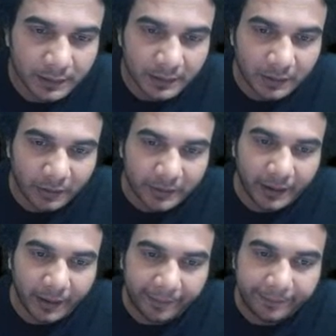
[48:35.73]

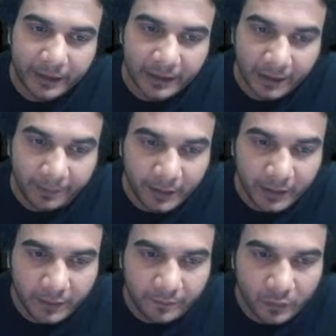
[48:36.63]
Okay, but let me
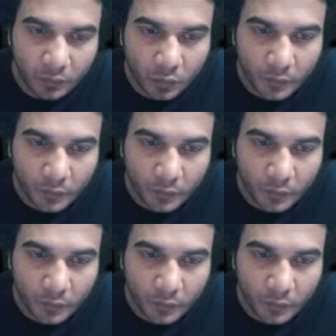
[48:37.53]
give you